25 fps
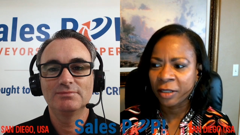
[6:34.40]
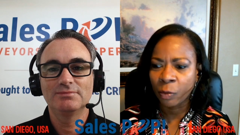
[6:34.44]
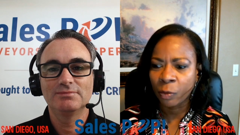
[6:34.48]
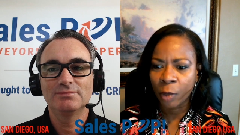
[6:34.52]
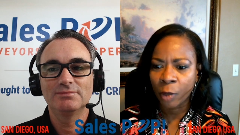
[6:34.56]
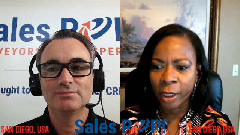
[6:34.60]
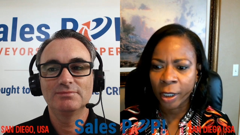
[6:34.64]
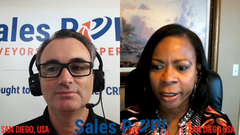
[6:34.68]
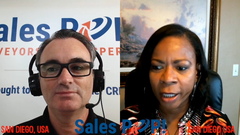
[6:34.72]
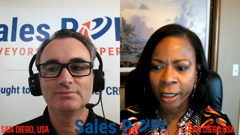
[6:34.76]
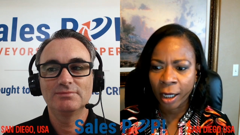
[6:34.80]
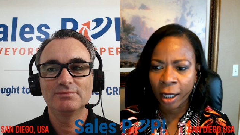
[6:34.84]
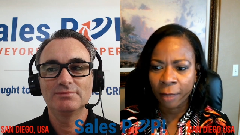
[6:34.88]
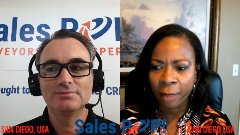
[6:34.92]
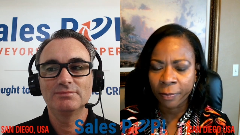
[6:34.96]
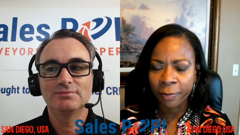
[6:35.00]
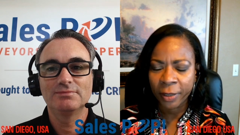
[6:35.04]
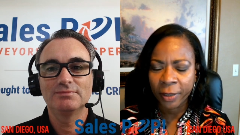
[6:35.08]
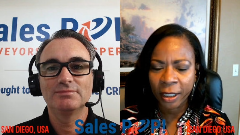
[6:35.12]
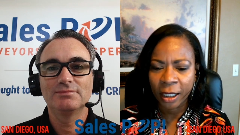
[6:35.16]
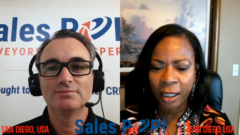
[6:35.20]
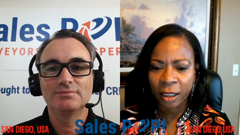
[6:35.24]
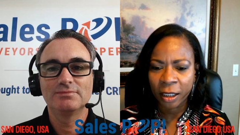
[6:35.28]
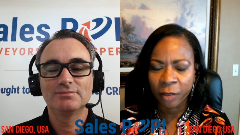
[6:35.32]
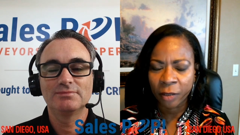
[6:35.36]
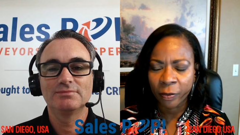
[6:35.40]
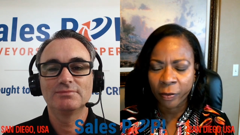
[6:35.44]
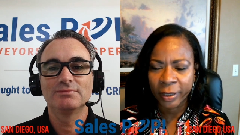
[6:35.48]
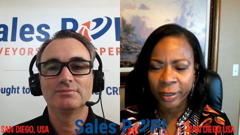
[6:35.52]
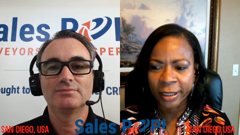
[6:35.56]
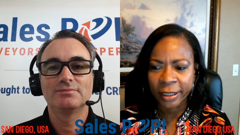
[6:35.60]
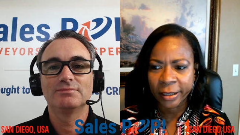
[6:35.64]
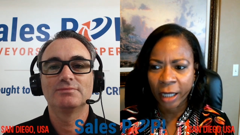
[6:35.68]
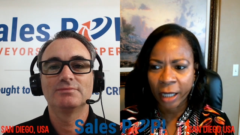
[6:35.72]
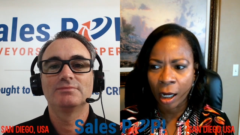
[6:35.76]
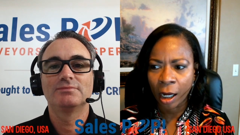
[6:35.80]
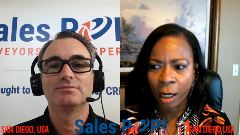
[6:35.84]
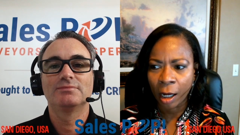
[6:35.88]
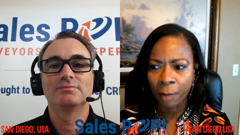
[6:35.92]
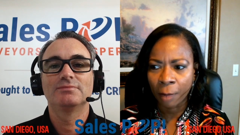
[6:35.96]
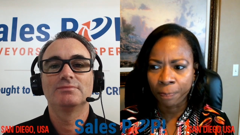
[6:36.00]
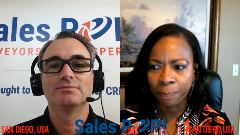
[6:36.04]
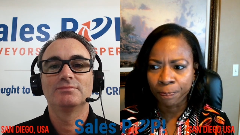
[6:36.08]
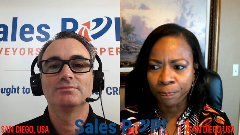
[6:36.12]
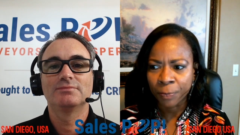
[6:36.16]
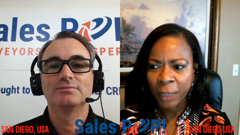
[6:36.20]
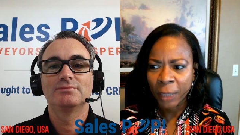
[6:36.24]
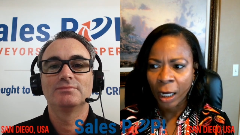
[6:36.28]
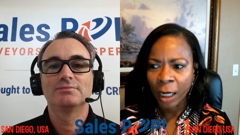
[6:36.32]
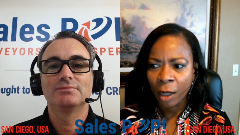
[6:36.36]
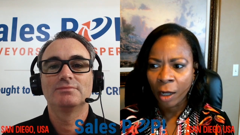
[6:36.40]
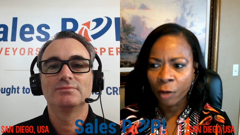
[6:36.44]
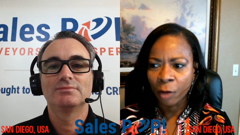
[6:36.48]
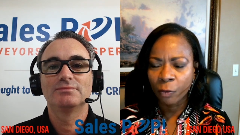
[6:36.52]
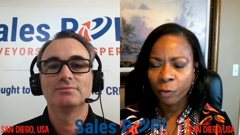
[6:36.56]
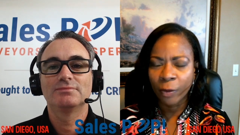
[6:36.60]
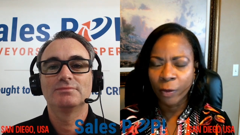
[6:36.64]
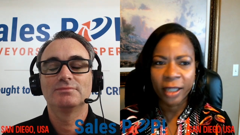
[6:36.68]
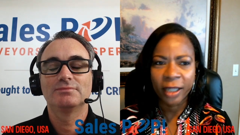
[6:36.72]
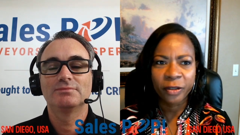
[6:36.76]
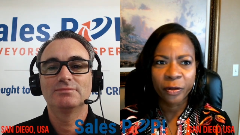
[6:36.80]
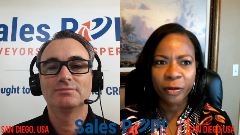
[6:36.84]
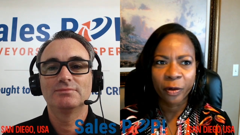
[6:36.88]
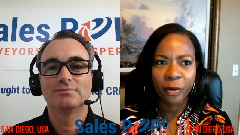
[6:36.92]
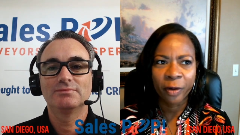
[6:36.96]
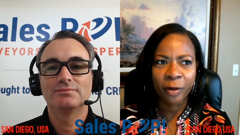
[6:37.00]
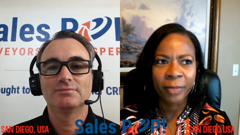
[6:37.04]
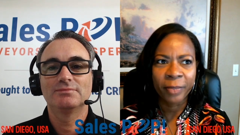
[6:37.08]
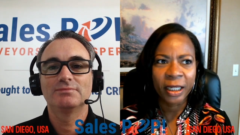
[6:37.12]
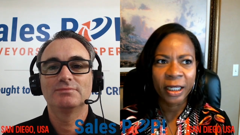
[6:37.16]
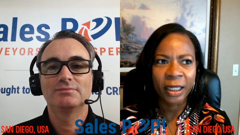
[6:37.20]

Speaker 1: this one company, and it was Red Door